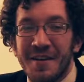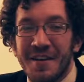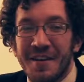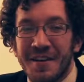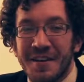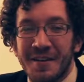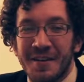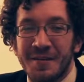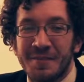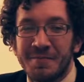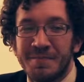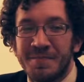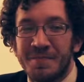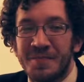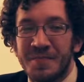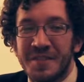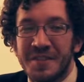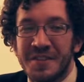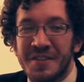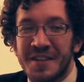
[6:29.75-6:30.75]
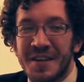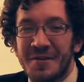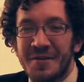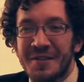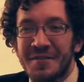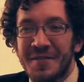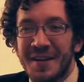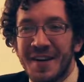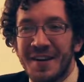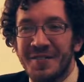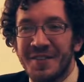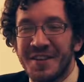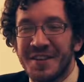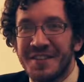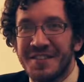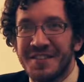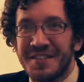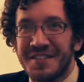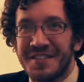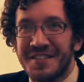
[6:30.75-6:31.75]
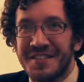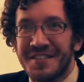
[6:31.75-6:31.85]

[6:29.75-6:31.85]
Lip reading: So that was 5 years,